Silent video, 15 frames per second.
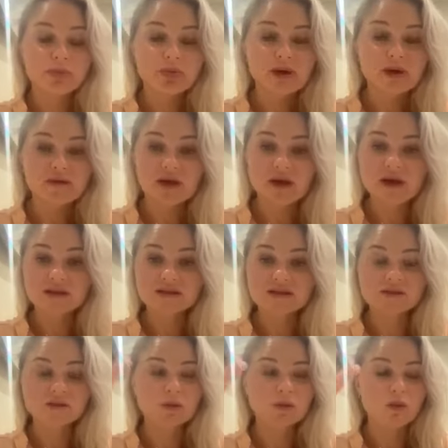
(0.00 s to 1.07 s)

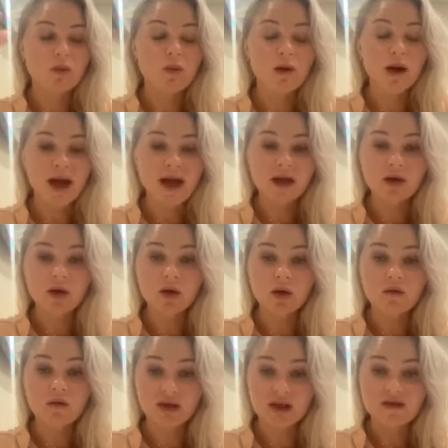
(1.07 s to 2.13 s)
previous way
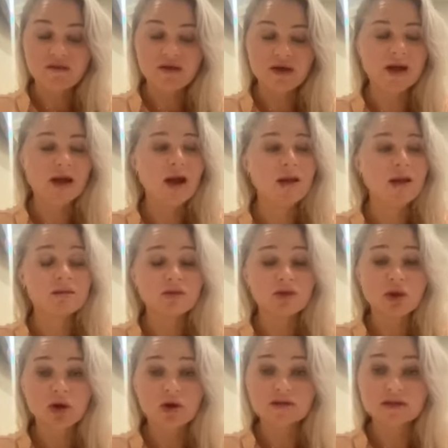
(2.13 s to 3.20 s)
of living. And,
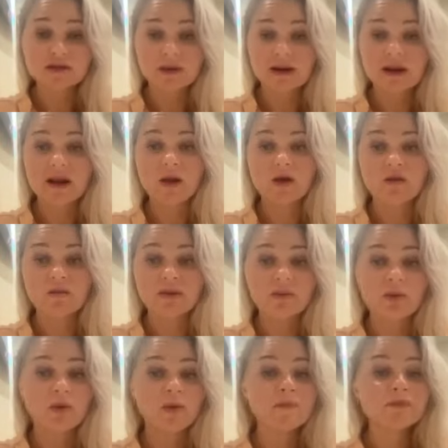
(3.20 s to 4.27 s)
you know, typically a lot of
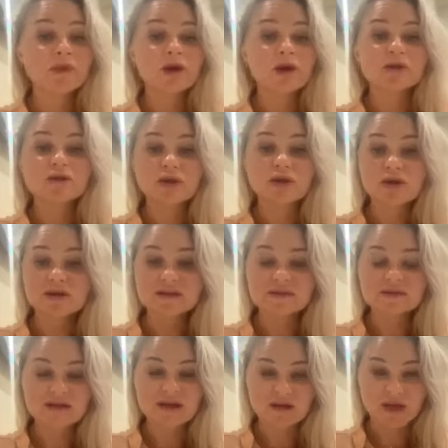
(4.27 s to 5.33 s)
people don't
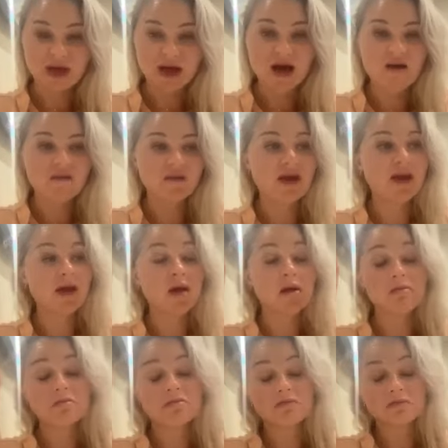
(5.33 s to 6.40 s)
seem to think they have like,
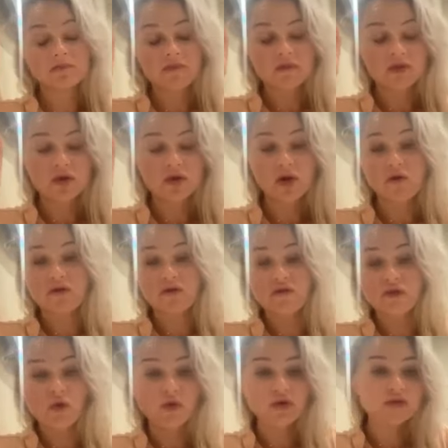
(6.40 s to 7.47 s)
you know,
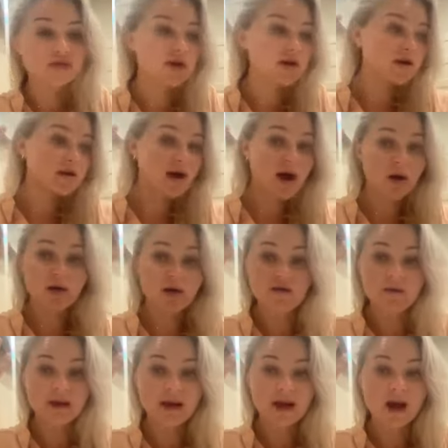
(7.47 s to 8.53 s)
4 to
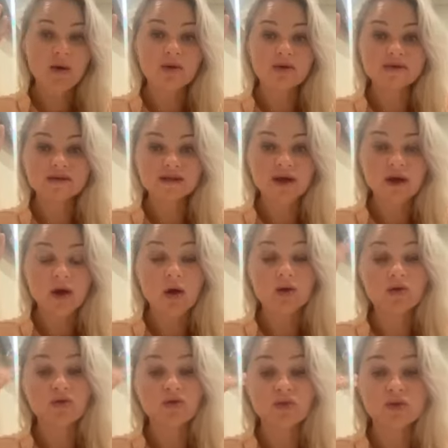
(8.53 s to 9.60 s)
however many hours to
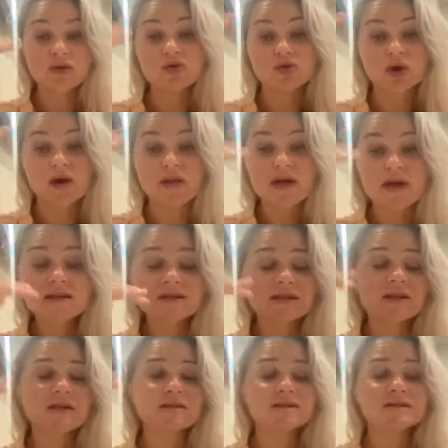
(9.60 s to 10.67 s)
enjoy this.
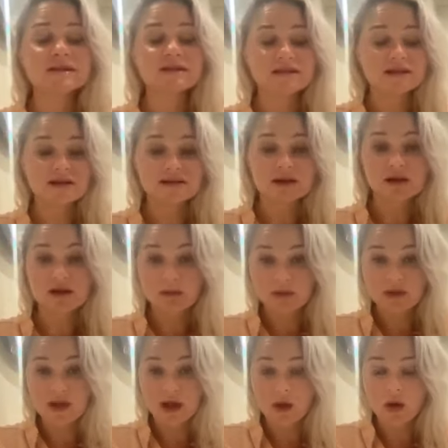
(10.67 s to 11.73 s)
And it doesn't need to necessarily
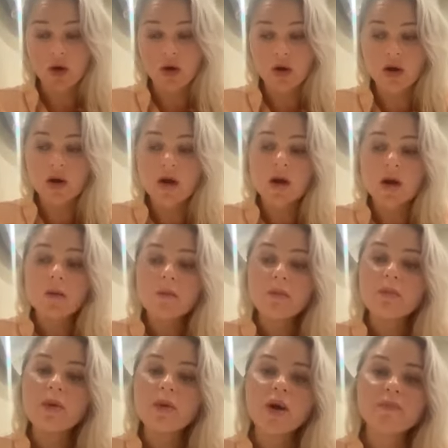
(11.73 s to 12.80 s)
be that long,
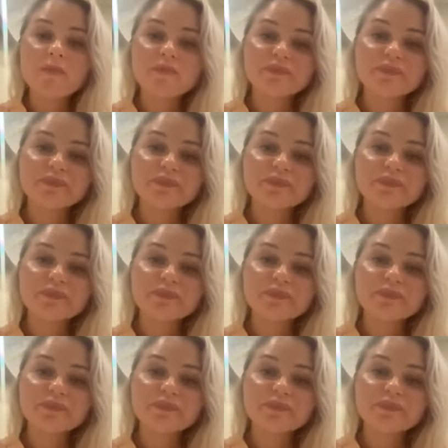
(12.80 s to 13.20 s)
but